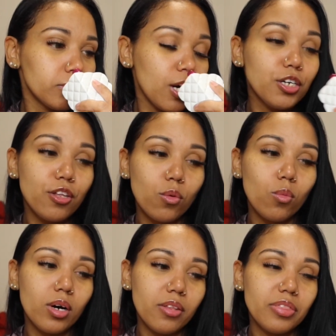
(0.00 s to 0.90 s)
another
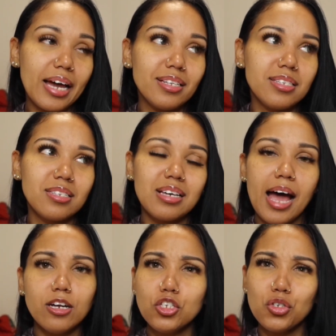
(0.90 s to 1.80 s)
one that's
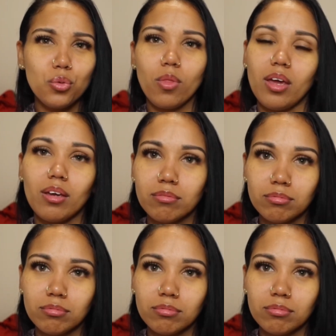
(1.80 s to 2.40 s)
kind of soothing,